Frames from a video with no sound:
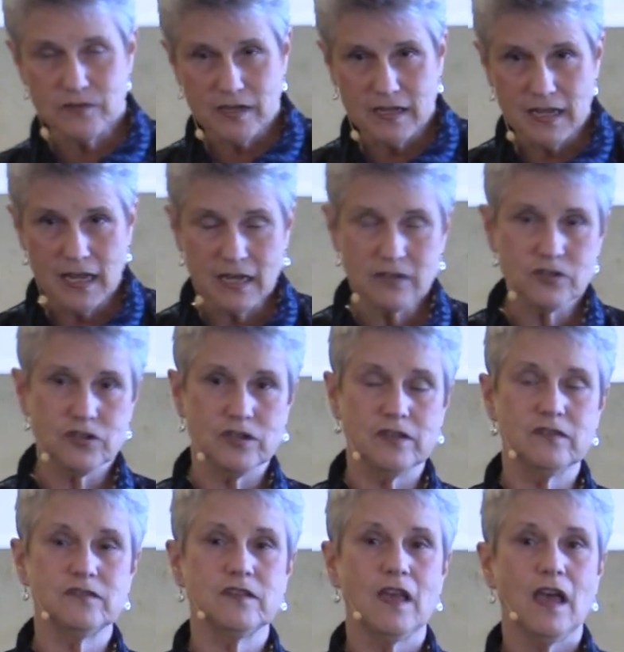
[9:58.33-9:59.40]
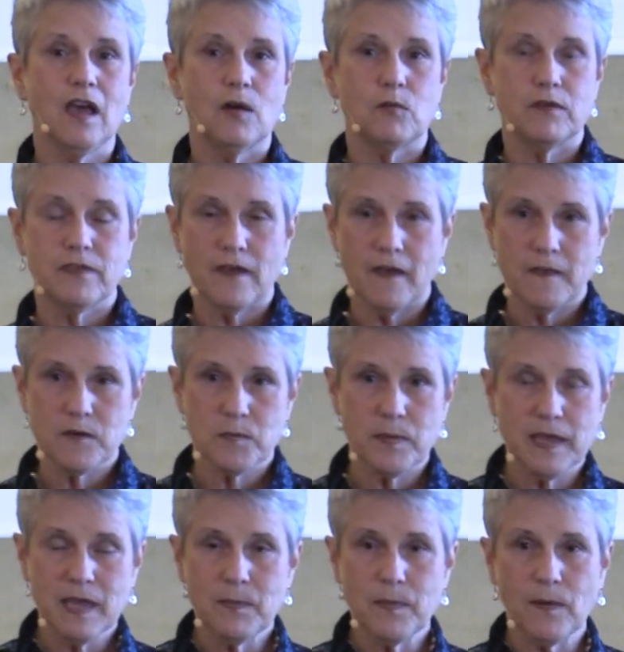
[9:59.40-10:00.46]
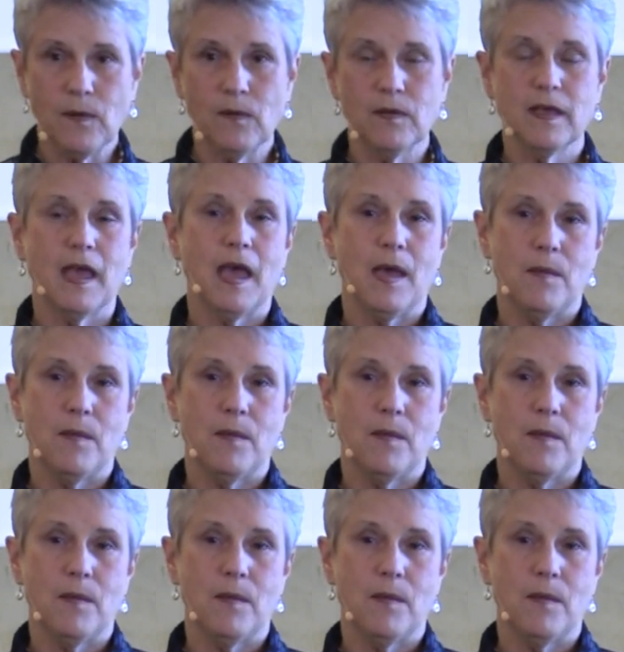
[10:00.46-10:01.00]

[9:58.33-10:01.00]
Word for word: connections with other people